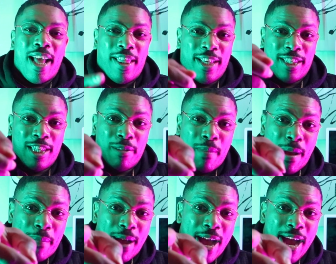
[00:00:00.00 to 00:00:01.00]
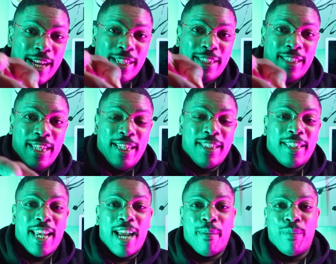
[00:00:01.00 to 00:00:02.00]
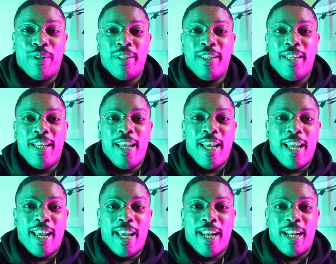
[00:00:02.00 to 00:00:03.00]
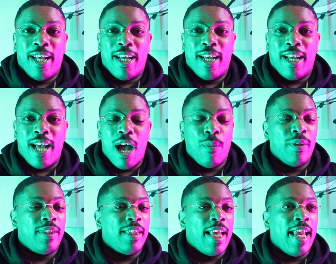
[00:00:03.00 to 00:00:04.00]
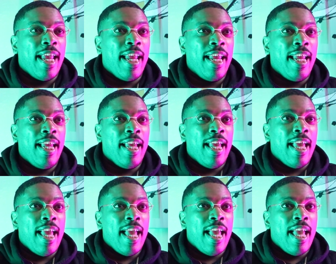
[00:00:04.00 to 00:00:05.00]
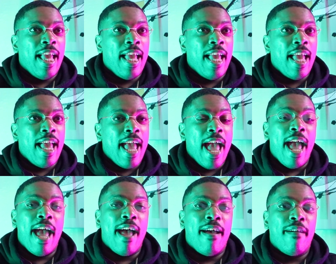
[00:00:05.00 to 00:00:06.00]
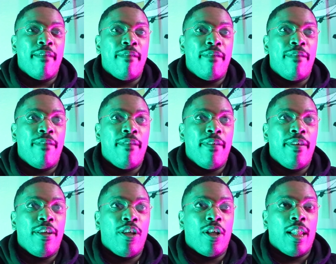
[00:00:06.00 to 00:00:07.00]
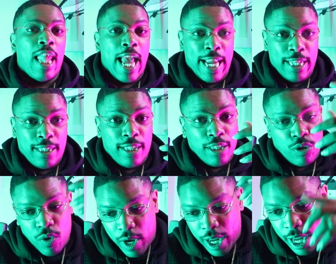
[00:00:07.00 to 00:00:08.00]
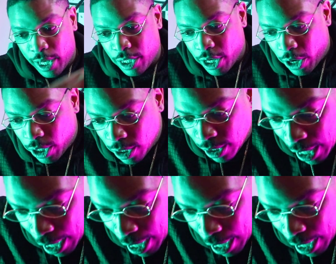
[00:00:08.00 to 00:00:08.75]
this is my behind-the-scenes camera. And I would say have your lights. Let's go ahead and turn this